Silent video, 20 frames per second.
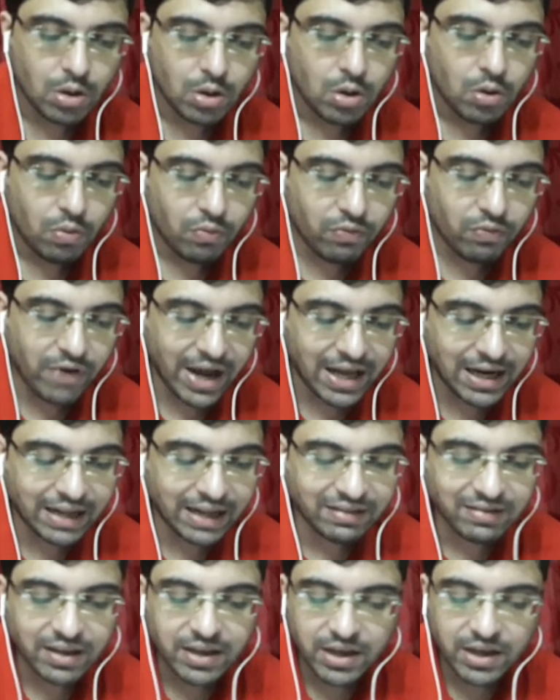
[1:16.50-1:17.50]
Well,
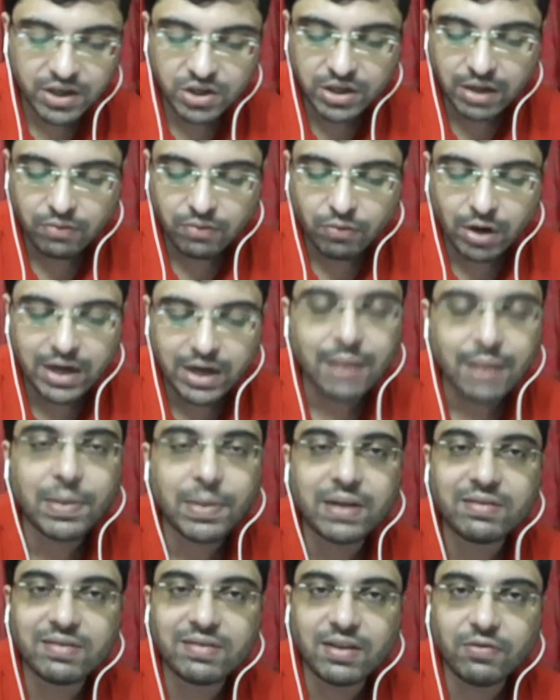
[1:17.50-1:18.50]
let's understand what
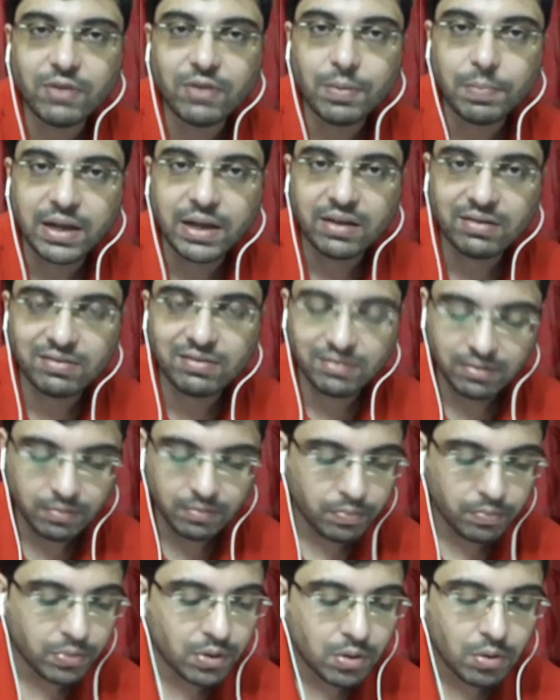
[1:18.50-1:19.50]
happens if he plays
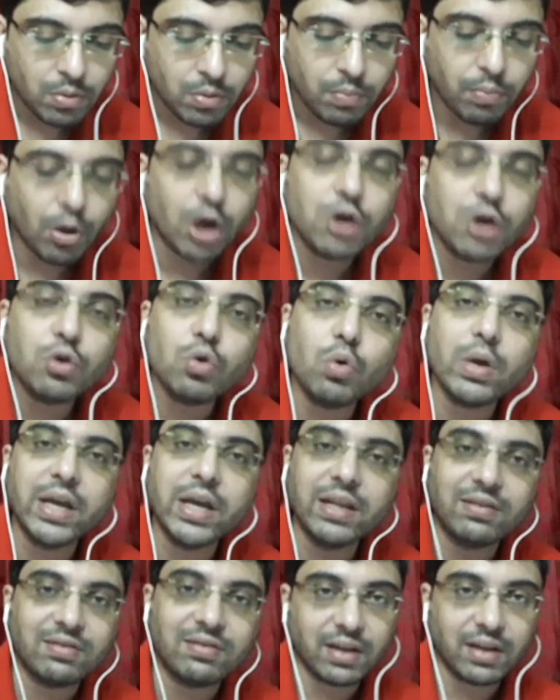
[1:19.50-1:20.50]
pawn to
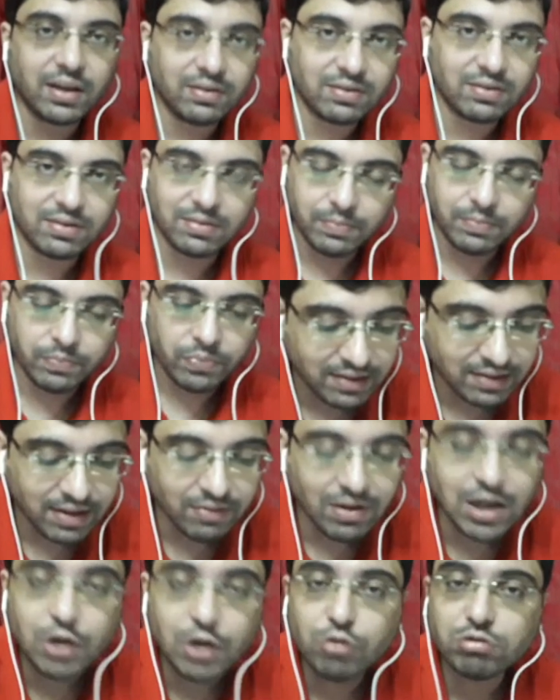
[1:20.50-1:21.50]
h6. He
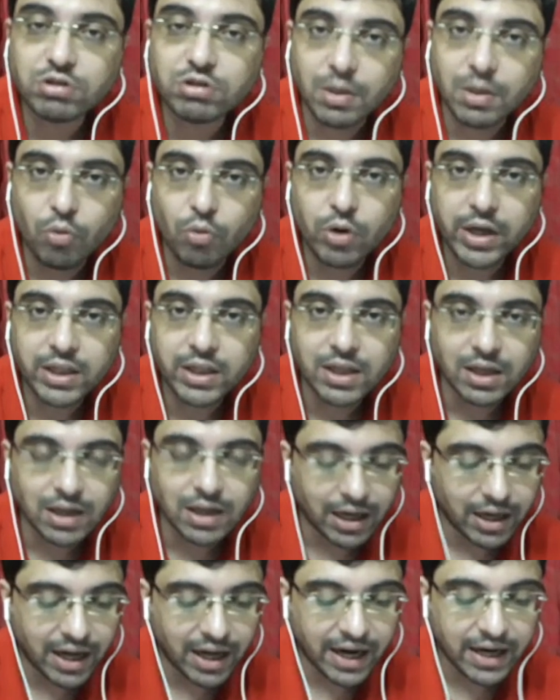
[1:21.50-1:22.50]
will use removing the
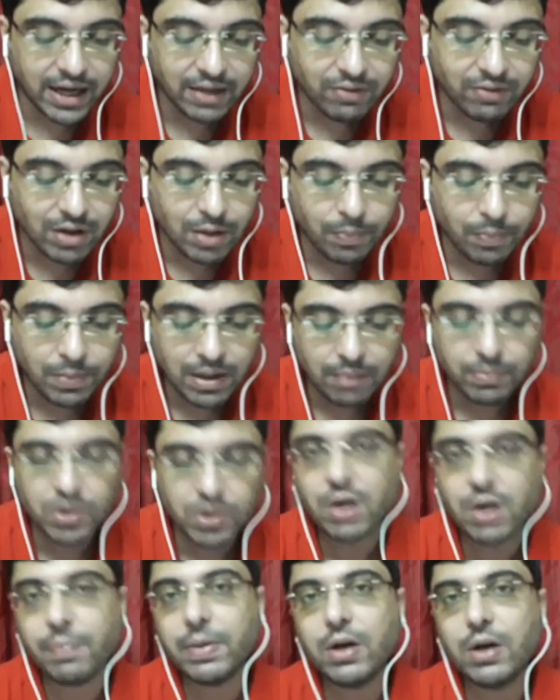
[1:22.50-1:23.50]
guard, and he will play
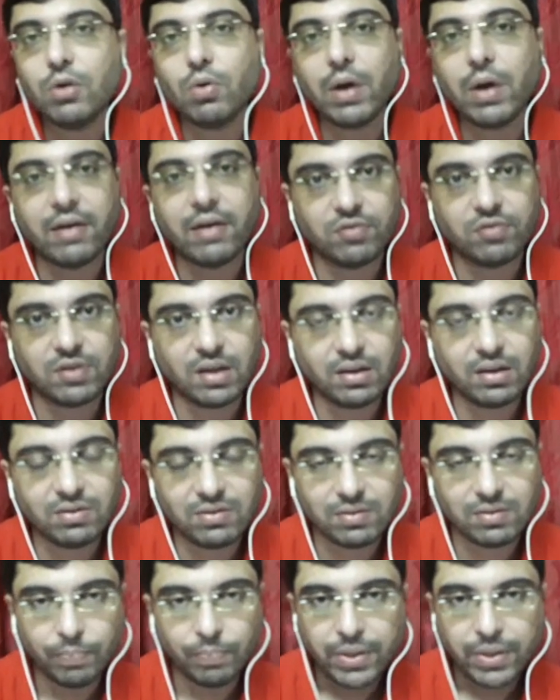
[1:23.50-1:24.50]
bishop into
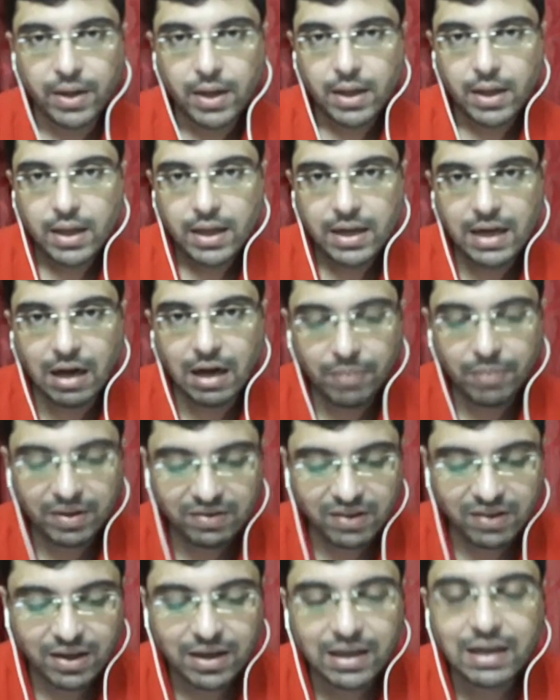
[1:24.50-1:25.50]
f6. Now
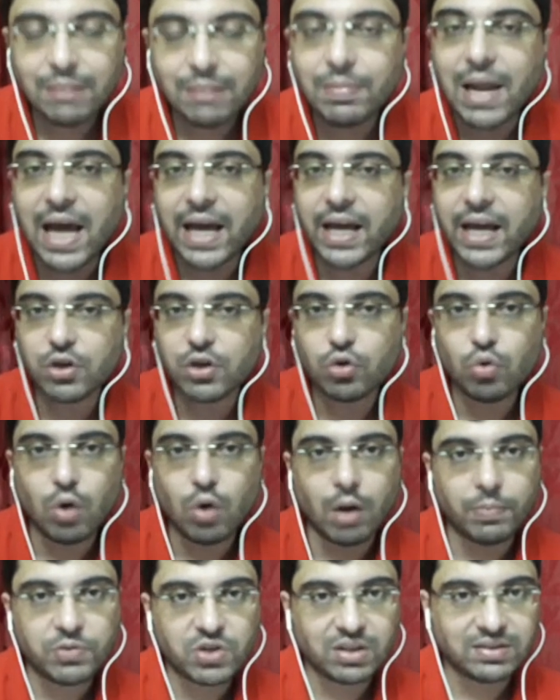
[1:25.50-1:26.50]
basically black has two
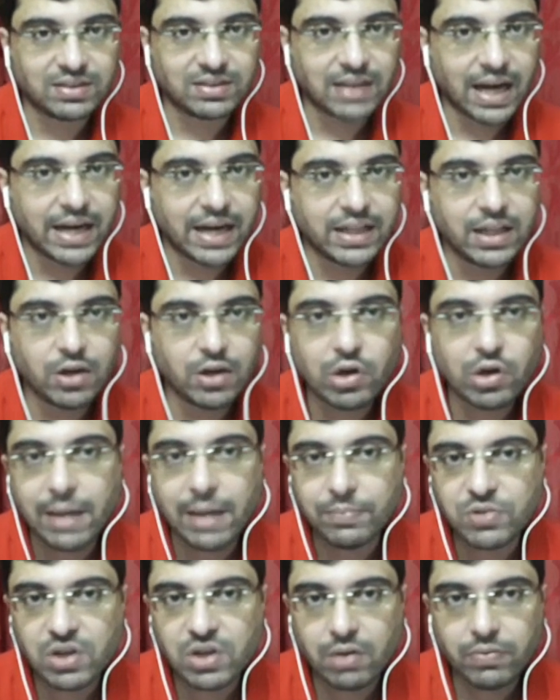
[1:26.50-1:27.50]
options: either you
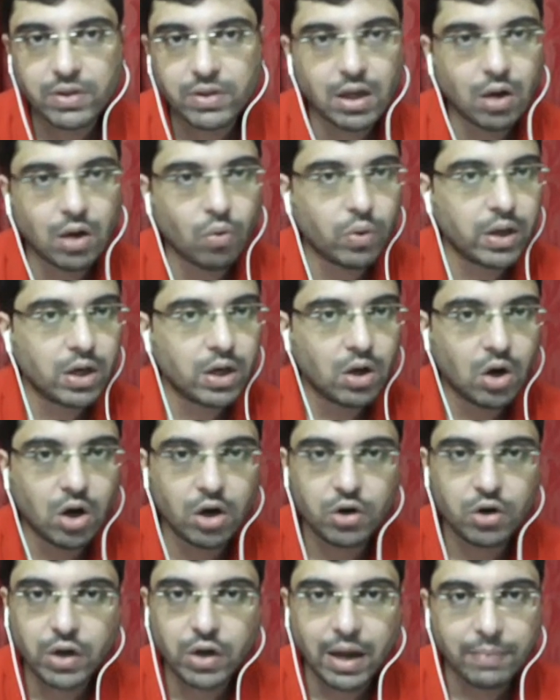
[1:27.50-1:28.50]
capture with the queen
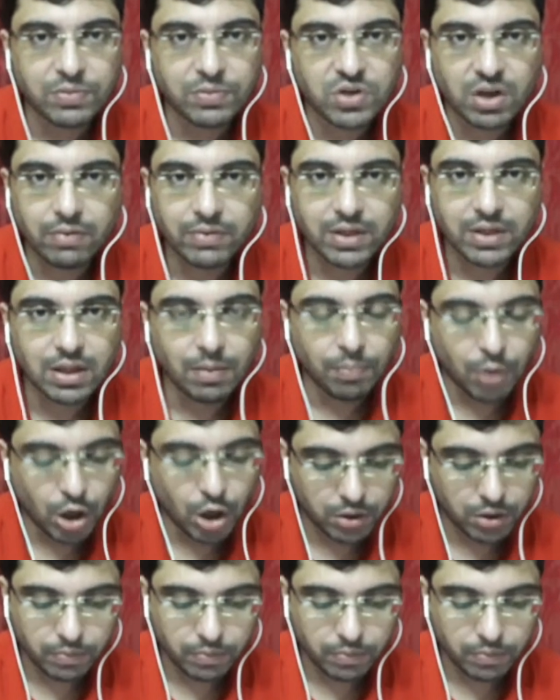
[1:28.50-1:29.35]
or you capture with the pawn.